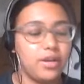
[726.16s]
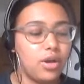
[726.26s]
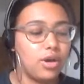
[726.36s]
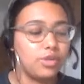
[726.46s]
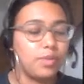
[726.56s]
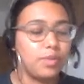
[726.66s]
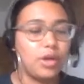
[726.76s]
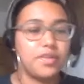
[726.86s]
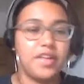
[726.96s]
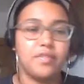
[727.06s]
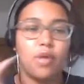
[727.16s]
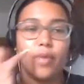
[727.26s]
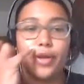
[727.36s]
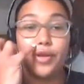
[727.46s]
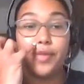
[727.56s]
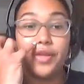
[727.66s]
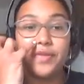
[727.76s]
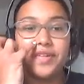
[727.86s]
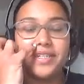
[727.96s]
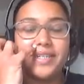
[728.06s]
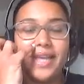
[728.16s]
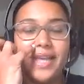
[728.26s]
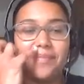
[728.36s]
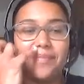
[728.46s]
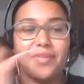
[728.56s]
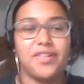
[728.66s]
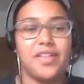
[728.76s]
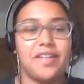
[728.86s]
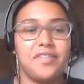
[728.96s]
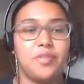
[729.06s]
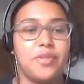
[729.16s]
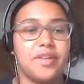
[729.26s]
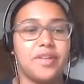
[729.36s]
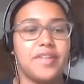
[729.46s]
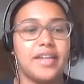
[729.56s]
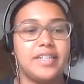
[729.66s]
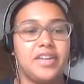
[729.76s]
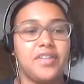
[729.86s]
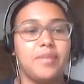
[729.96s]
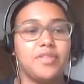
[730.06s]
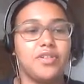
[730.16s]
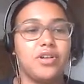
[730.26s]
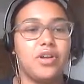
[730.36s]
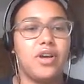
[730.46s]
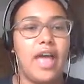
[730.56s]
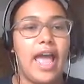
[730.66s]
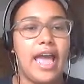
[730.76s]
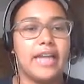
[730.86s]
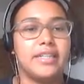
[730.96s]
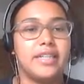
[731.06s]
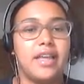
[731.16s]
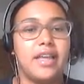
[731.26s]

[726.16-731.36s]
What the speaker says: code blocks is what we're going to be using today. So that's super exciting. So I'm just going to go ahead